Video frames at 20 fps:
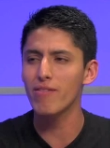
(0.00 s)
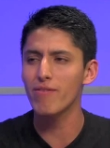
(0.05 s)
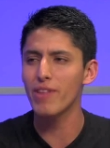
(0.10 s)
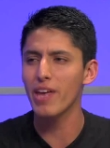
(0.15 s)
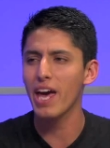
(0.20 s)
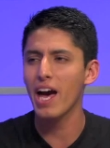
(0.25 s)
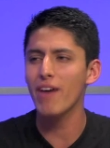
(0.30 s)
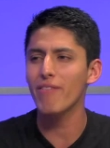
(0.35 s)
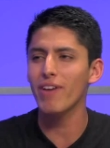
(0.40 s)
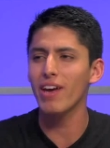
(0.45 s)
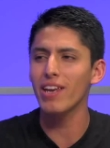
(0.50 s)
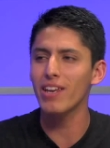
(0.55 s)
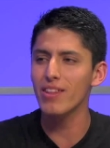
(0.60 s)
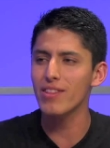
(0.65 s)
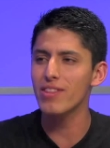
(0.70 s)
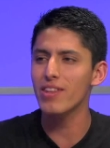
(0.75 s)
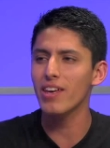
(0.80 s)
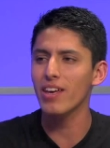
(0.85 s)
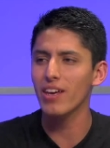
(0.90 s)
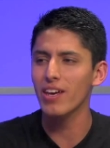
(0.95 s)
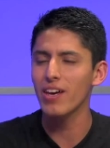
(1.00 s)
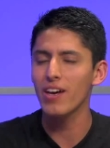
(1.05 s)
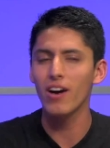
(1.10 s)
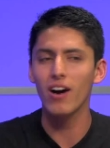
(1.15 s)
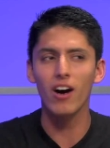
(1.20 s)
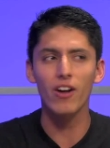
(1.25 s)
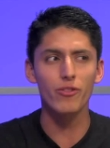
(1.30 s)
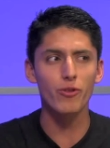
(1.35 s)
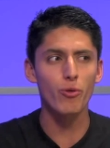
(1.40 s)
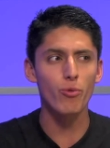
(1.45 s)
they have anything
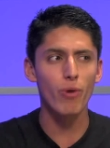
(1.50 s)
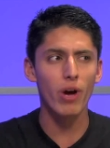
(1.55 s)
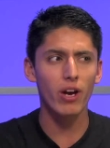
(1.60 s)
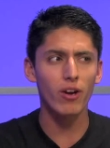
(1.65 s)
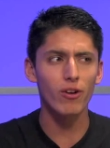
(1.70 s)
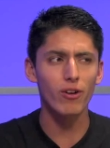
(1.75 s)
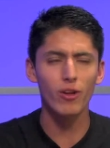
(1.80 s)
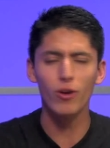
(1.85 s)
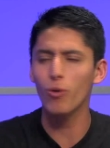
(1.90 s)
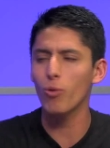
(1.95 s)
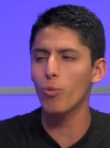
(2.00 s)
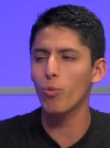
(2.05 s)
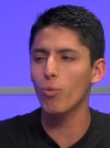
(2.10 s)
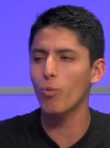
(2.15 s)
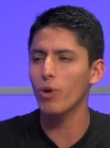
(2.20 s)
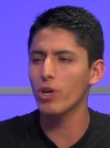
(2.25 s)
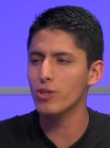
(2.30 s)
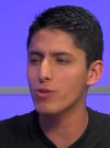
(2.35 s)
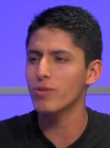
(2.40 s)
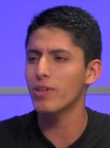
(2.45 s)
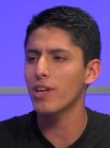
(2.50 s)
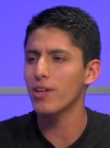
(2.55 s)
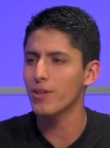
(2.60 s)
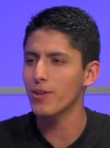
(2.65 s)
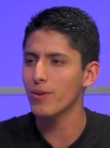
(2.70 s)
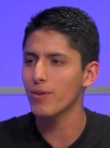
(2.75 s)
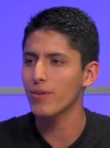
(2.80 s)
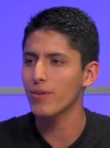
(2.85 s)
on their record, what should they do?